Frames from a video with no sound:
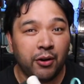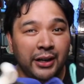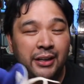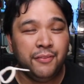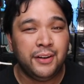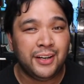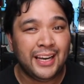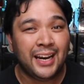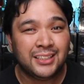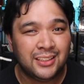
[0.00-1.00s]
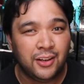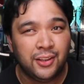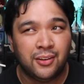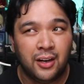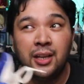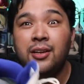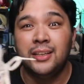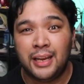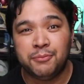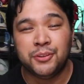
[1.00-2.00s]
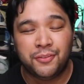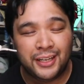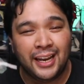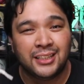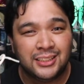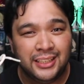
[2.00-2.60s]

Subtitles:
or even React, other types of React